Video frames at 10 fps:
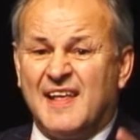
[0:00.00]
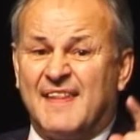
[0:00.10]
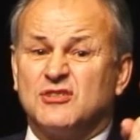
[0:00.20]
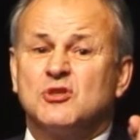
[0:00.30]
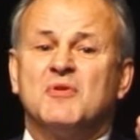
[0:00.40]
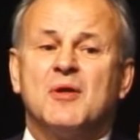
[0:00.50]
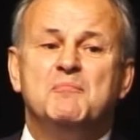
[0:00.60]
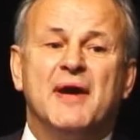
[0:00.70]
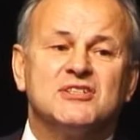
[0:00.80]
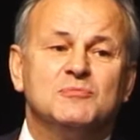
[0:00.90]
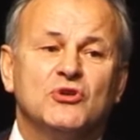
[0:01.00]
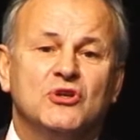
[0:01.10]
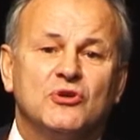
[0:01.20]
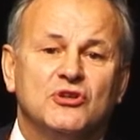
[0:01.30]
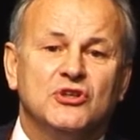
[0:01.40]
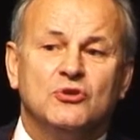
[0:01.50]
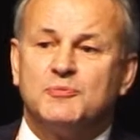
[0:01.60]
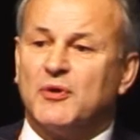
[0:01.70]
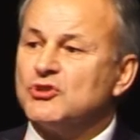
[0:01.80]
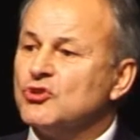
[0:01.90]
That's some of the best money you can use,
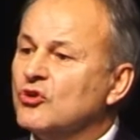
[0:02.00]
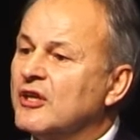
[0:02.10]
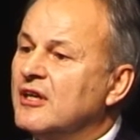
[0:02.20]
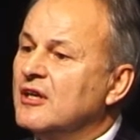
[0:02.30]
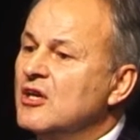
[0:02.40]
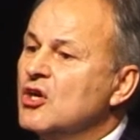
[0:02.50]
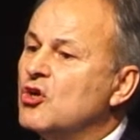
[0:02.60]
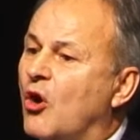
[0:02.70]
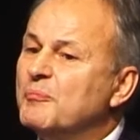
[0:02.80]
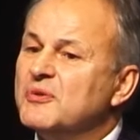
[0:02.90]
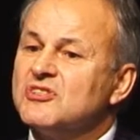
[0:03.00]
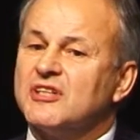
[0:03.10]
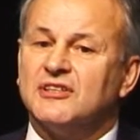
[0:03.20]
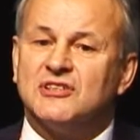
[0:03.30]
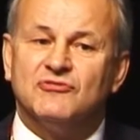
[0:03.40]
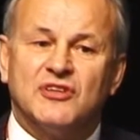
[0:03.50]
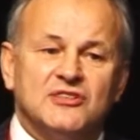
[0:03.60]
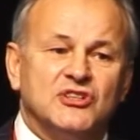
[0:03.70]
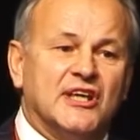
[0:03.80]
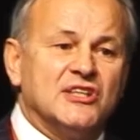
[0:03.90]
but it's only compensating for the
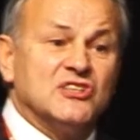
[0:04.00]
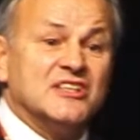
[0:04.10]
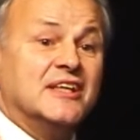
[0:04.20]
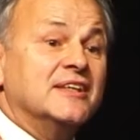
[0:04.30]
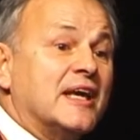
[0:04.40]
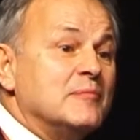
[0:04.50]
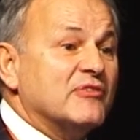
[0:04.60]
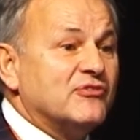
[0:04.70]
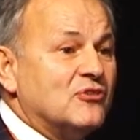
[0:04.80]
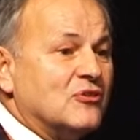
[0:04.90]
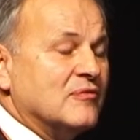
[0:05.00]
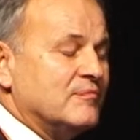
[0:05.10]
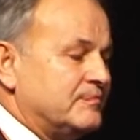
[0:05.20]
education they didn't get before.